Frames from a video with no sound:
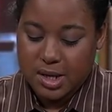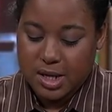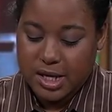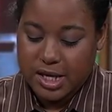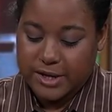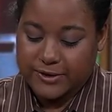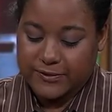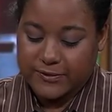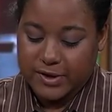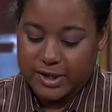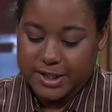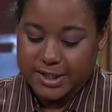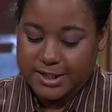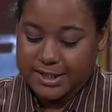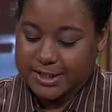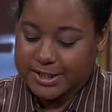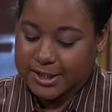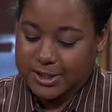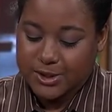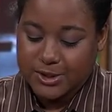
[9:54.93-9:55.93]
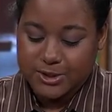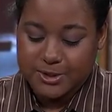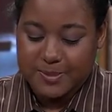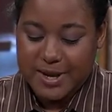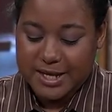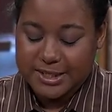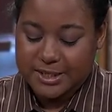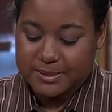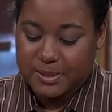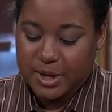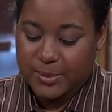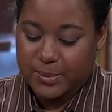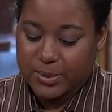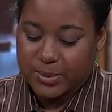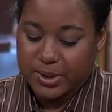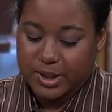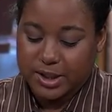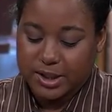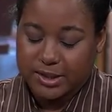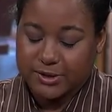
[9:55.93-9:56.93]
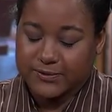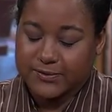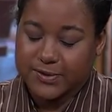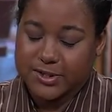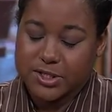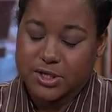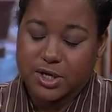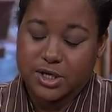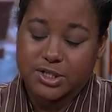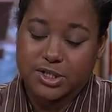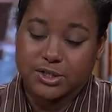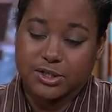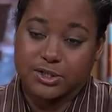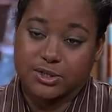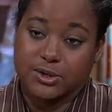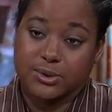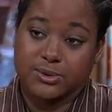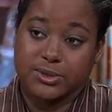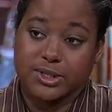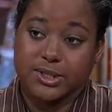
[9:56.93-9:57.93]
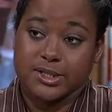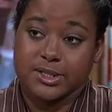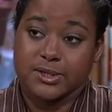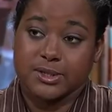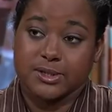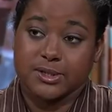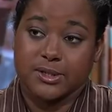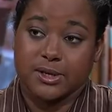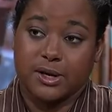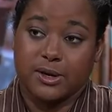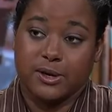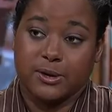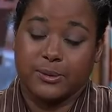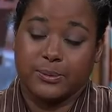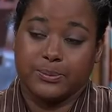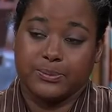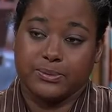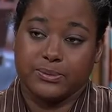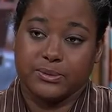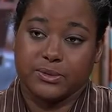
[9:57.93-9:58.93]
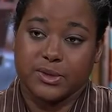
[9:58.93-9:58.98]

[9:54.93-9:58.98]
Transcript: if it goes back to my point, if Sergeant Adonis um,